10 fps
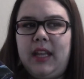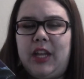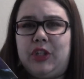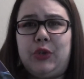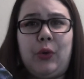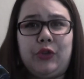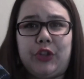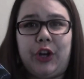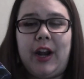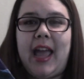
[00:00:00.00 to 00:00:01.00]
a
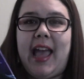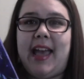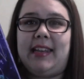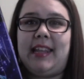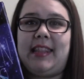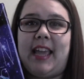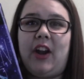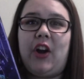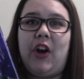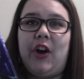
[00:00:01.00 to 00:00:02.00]
soldier, and
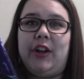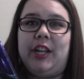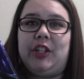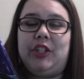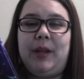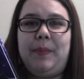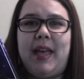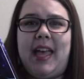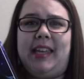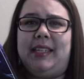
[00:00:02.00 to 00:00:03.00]
they're on a ship,
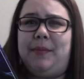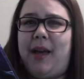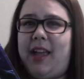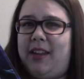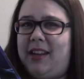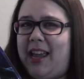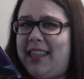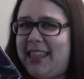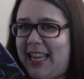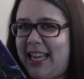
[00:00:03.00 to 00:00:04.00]
and I
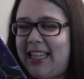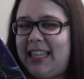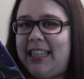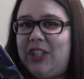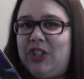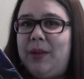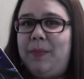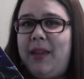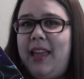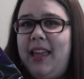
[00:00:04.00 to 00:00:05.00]
think that the ship
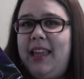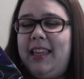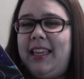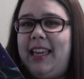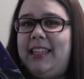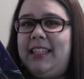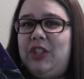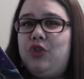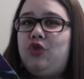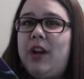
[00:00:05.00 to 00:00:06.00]
gets
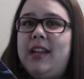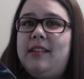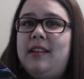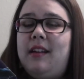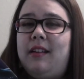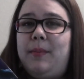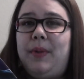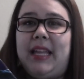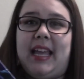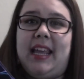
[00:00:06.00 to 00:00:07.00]
stranded on a
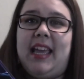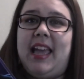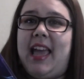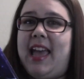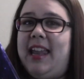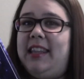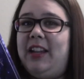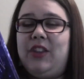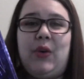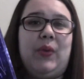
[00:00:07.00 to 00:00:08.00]
planet, and
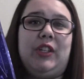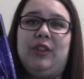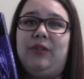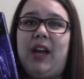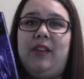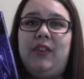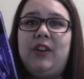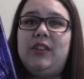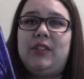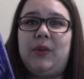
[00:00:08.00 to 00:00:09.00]
they're the only
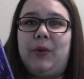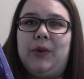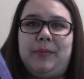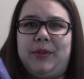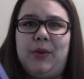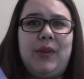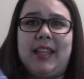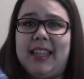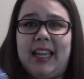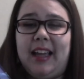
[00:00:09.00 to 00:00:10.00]
survivors, or so
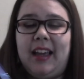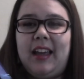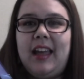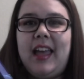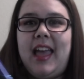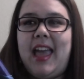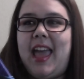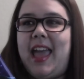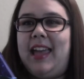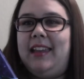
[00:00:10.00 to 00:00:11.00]
they think,
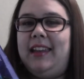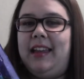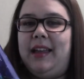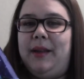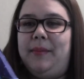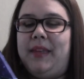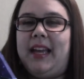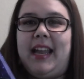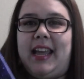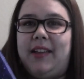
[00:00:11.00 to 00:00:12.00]
and they
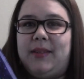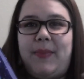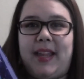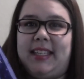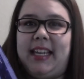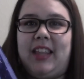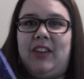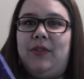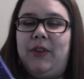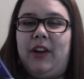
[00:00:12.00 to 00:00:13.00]
kind of have to band together
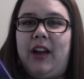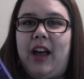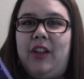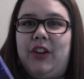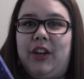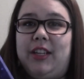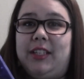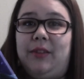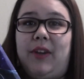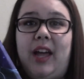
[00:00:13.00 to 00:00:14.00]
to figure out how they're going to
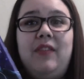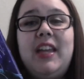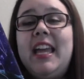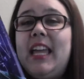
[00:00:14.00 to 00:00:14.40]
survive.